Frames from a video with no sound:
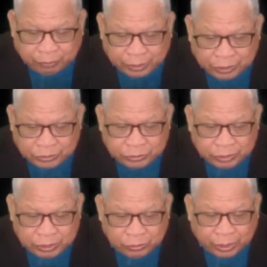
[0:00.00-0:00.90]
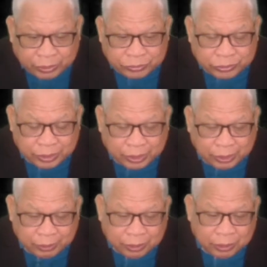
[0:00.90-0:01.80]
And from the history, you can
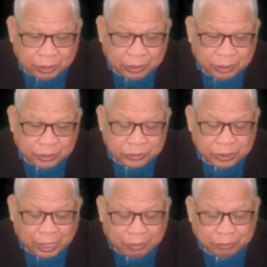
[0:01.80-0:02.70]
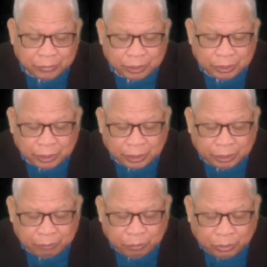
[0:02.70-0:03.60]
see Islam
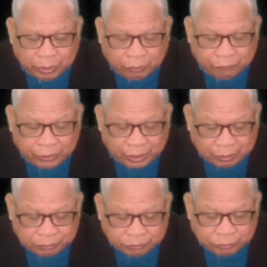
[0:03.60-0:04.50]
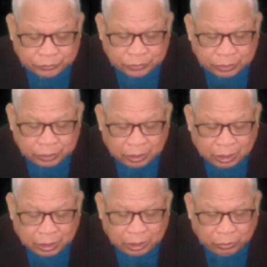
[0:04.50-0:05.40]
at that point of time.
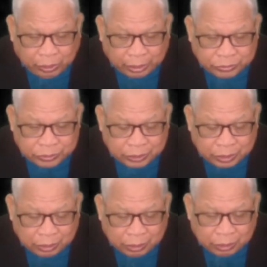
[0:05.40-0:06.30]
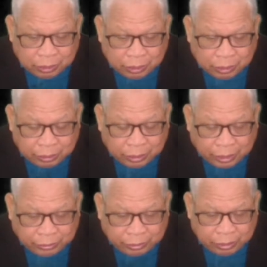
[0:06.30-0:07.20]
You can see
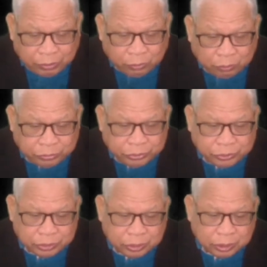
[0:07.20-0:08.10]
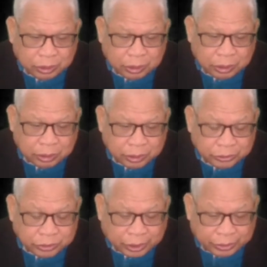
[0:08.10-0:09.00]
there are three groups:
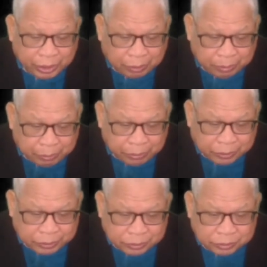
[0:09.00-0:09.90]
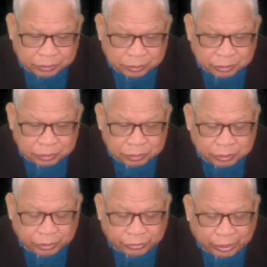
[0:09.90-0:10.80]
the Sharia people,
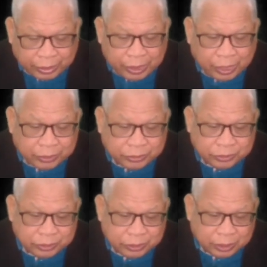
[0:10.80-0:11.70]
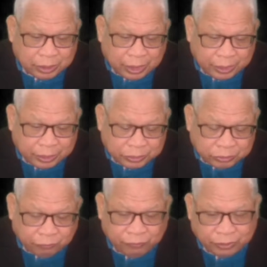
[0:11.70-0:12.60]
the Tariqats,
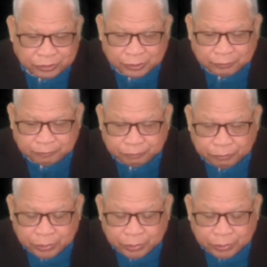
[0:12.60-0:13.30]
and the Sufis.